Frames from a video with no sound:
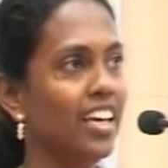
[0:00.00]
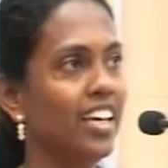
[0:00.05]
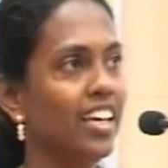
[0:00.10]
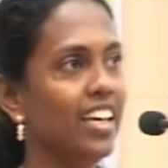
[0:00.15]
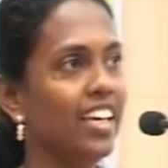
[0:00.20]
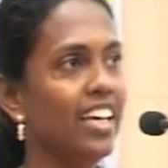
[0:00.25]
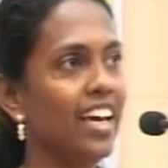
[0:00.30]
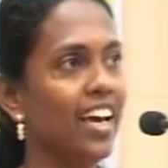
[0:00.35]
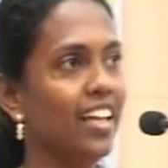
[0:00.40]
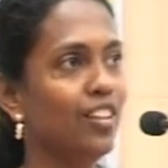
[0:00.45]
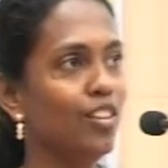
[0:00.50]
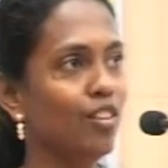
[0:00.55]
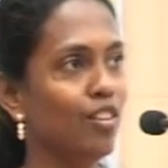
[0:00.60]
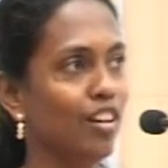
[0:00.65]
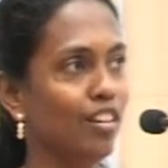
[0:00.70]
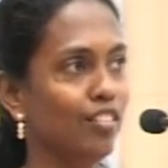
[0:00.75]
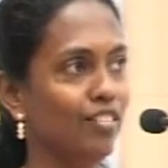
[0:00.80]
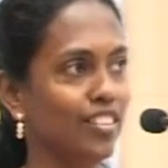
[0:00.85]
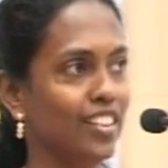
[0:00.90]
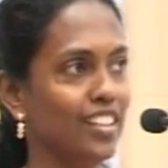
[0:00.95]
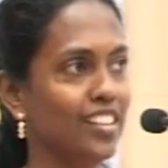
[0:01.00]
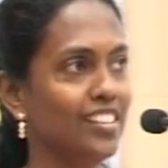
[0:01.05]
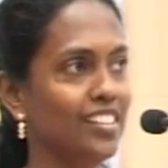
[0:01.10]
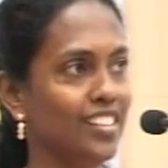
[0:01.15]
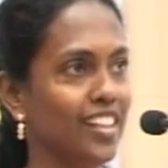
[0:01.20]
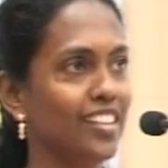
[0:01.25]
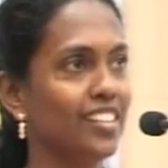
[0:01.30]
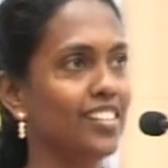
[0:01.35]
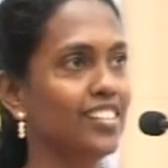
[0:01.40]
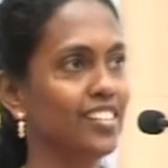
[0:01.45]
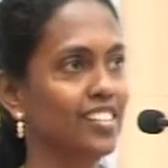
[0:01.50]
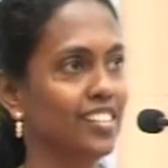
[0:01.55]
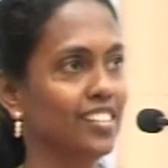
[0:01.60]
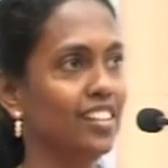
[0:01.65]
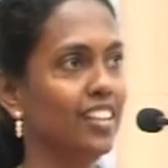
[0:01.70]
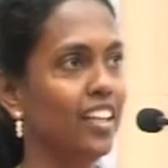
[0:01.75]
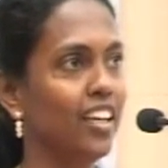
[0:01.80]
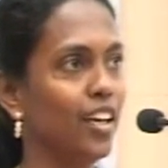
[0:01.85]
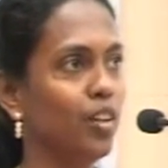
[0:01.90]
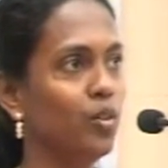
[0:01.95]
He had the confidence, yes,
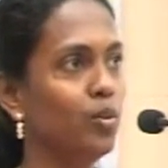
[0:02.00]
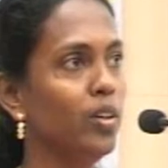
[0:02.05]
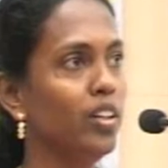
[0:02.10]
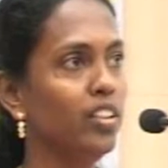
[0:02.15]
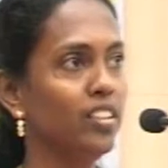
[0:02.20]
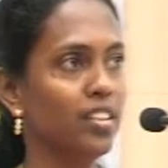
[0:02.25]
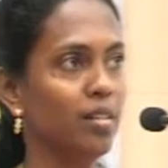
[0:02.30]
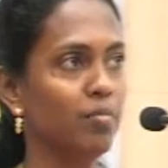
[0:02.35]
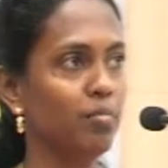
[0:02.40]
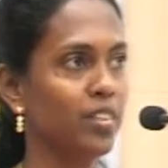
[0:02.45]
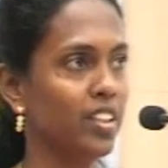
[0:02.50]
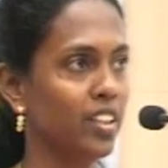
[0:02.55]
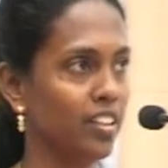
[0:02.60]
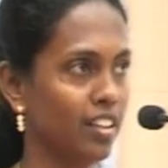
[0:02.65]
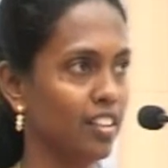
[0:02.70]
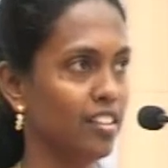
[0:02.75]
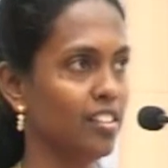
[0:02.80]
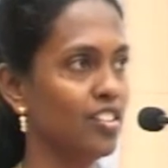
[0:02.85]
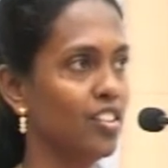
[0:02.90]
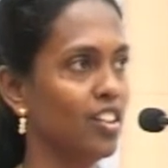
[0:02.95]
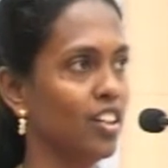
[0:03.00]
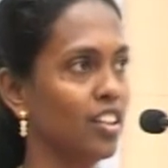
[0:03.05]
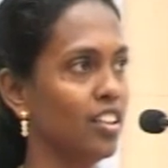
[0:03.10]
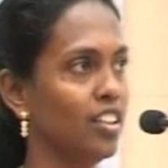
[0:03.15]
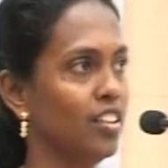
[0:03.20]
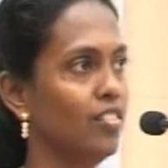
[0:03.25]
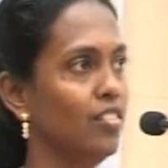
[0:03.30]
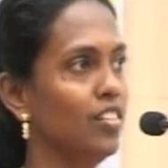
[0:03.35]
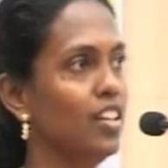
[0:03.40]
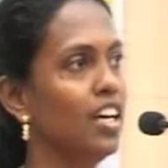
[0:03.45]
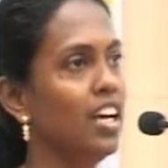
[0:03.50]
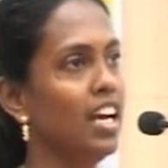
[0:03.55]
they are doing something constructive,